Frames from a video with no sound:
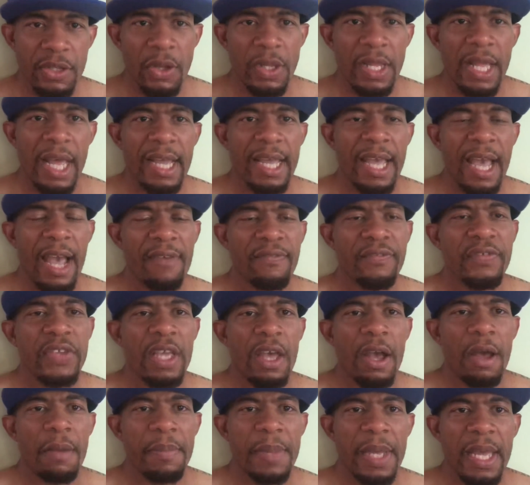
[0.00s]
all I got for
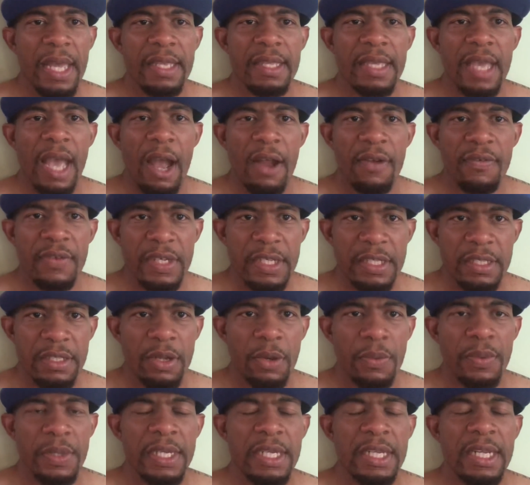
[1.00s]
y'all, man. Y'all already
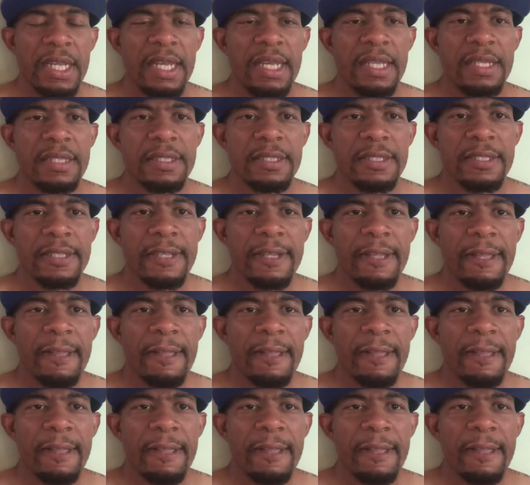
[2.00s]
know what it is.